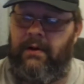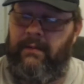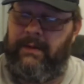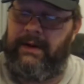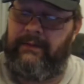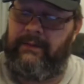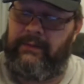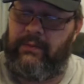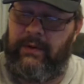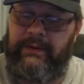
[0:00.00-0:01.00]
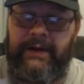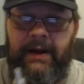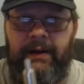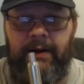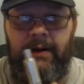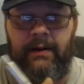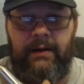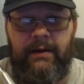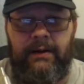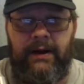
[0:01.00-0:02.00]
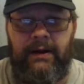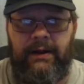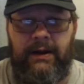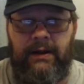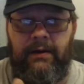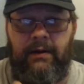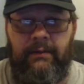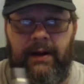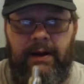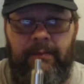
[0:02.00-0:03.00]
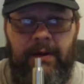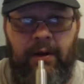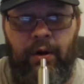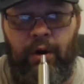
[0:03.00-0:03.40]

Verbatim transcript: let me get some squirts down in there. Gotta get it all around a little bit.